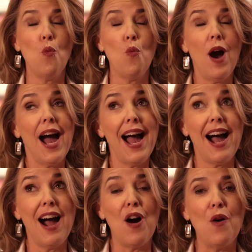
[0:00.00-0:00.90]

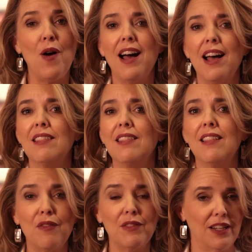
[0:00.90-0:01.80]
Wow, I
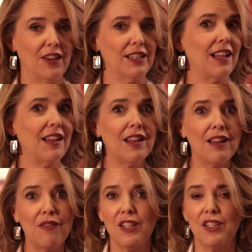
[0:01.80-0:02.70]
love lyrics. I
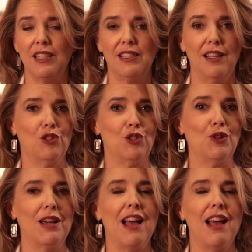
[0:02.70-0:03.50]
love lyrics that tell a story.